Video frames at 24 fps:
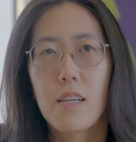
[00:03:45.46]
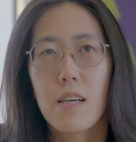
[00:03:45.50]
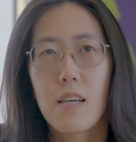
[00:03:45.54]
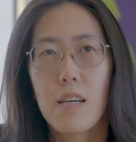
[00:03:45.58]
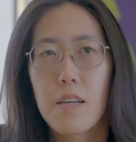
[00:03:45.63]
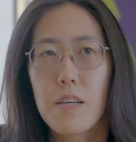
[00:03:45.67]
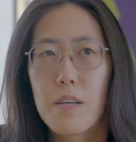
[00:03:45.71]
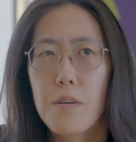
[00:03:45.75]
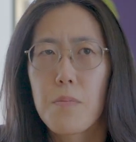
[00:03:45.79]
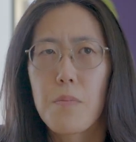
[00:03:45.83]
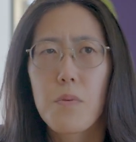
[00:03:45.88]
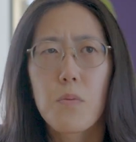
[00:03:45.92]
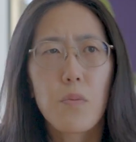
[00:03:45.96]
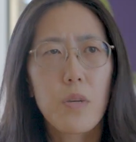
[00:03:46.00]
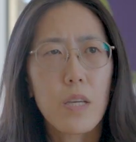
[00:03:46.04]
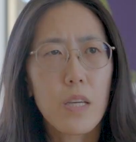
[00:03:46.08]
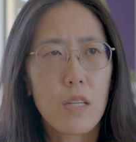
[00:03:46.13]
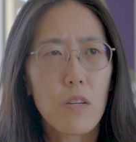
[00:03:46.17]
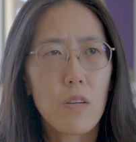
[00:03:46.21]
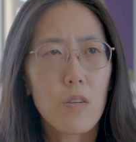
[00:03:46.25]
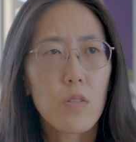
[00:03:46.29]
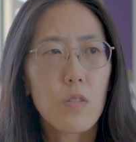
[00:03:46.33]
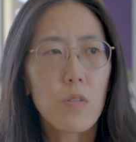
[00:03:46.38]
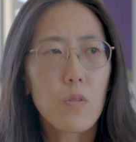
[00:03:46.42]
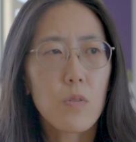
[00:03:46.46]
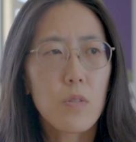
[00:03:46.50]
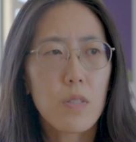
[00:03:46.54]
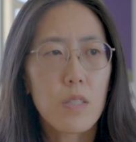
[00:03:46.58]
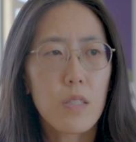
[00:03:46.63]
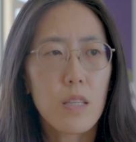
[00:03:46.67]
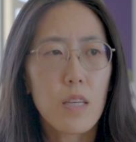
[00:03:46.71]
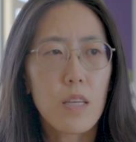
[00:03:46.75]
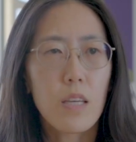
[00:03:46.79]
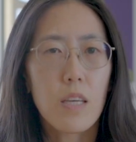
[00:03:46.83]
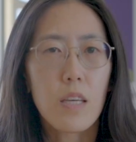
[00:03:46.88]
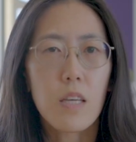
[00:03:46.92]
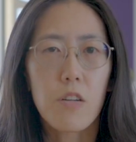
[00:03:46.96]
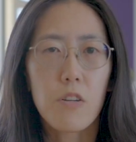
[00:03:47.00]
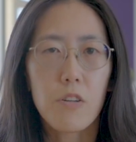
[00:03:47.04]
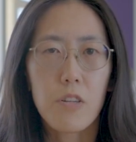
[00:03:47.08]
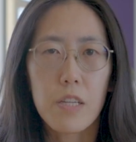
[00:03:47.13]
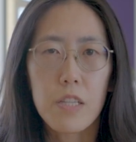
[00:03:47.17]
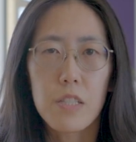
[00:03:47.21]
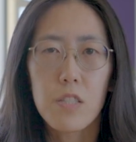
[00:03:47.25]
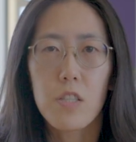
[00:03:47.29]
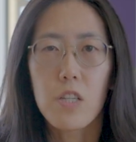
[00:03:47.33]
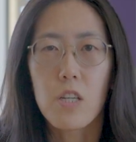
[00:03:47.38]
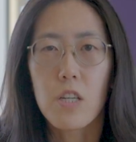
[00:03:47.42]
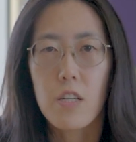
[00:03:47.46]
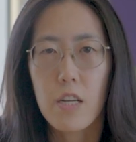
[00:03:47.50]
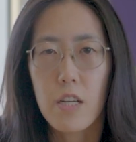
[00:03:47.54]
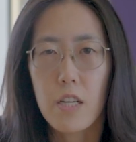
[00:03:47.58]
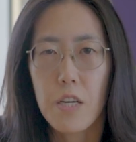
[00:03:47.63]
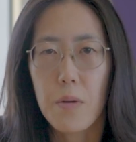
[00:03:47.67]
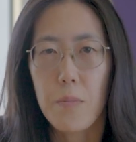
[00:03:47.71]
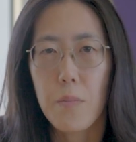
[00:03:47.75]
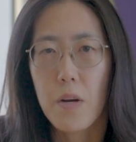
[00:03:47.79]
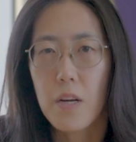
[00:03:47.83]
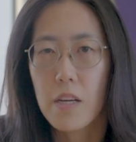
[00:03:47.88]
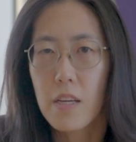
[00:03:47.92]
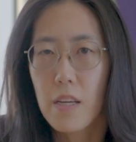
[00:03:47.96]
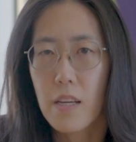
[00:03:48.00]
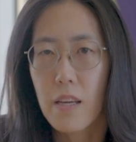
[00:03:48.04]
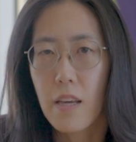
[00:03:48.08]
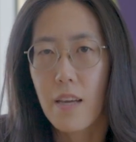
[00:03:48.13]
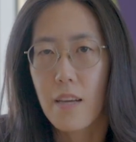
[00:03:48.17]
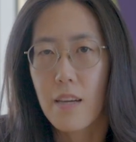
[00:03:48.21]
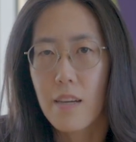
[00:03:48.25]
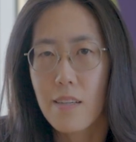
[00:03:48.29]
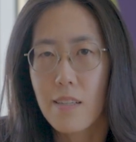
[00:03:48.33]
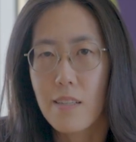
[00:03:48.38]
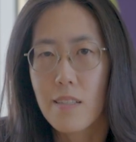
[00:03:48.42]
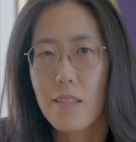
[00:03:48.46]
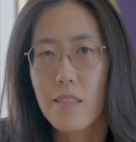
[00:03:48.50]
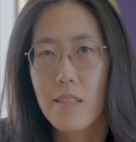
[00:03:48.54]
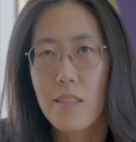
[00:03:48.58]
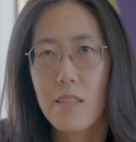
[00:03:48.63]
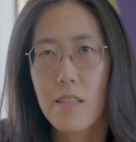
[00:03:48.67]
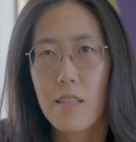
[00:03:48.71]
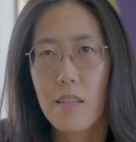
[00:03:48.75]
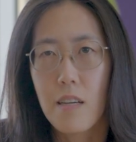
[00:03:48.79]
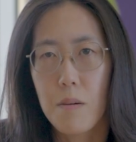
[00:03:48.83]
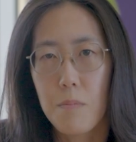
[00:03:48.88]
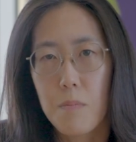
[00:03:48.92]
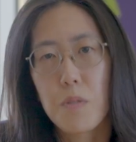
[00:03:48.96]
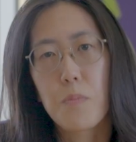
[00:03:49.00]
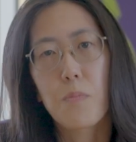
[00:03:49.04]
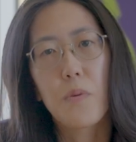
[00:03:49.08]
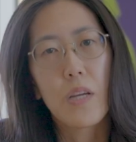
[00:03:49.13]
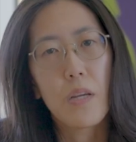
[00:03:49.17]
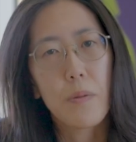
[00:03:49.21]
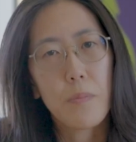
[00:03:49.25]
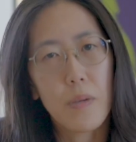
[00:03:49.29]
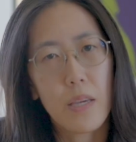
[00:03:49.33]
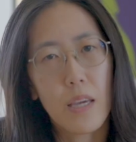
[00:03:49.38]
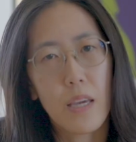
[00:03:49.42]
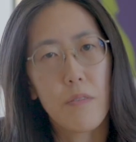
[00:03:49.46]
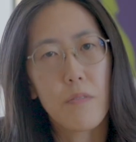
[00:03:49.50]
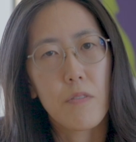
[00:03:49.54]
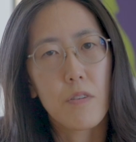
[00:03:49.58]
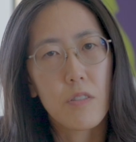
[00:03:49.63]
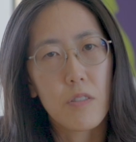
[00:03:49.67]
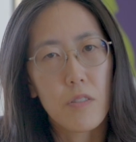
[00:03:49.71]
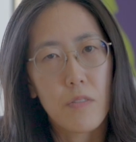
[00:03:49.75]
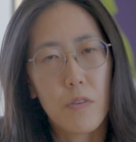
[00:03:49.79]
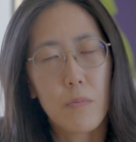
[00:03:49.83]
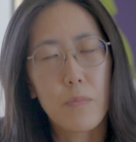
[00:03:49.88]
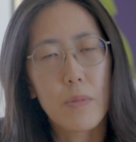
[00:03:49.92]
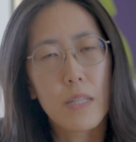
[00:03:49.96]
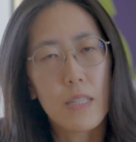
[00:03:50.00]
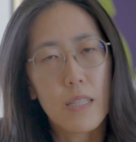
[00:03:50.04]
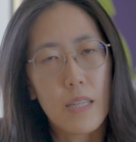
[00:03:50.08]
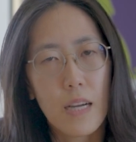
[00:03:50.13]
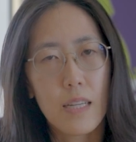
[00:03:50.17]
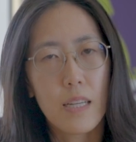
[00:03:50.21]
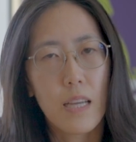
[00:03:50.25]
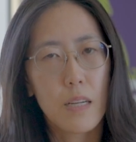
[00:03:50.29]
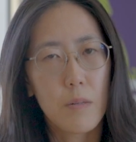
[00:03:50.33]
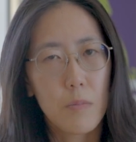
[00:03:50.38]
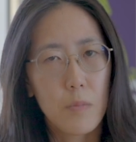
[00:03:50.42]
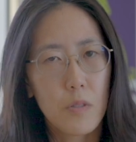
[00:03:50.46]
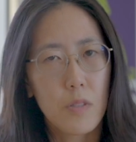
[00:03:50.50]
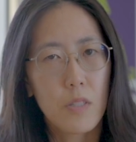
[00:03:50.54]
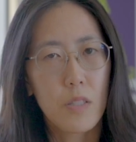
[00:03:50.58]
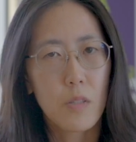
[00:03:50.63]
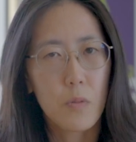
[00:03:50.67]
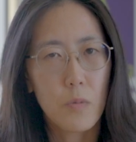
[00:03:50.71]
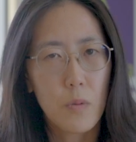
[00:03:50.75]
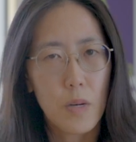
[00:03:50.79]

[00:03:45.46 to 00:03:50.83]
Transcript: Um, we can also see increased urinary marking and um, spraying behaviors from intact animals as